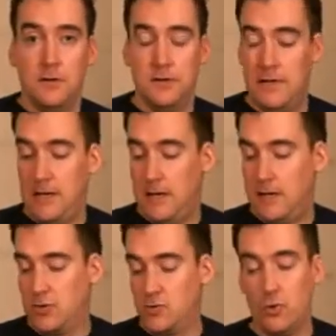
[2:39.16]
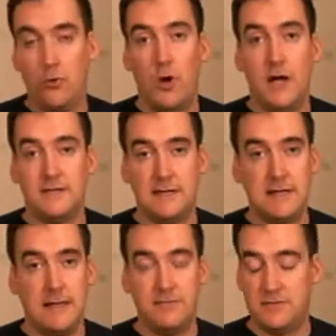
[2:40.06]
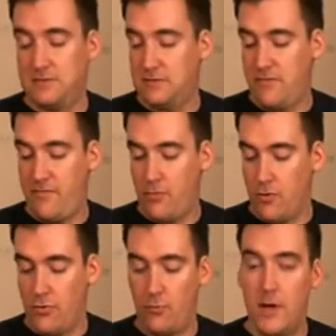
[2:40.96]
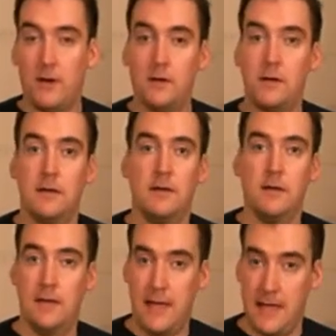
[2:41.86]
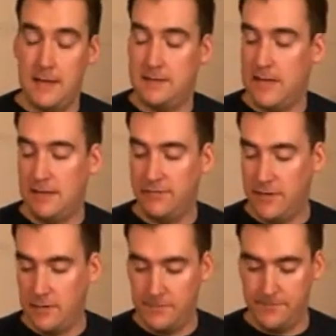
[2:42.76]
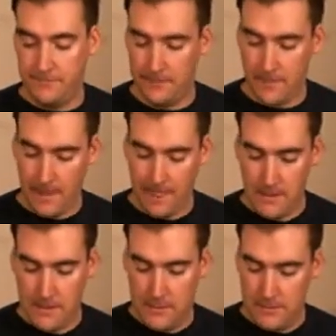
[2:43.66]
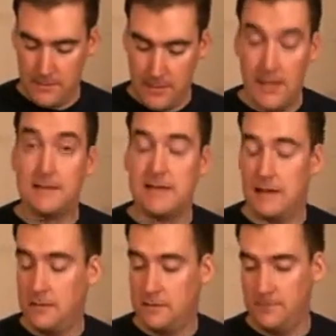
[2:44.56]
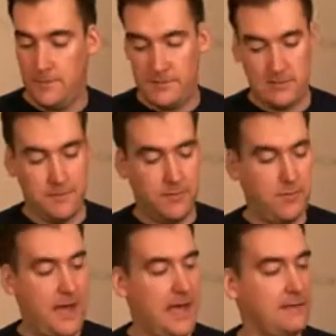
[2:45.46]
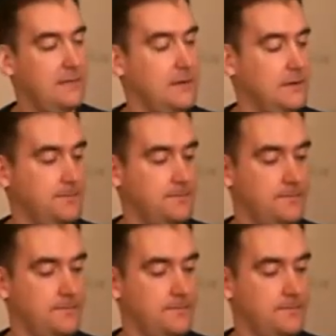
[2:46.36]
The control rods and clevises for the rudder and the elevator. The antenna is coming out the back there.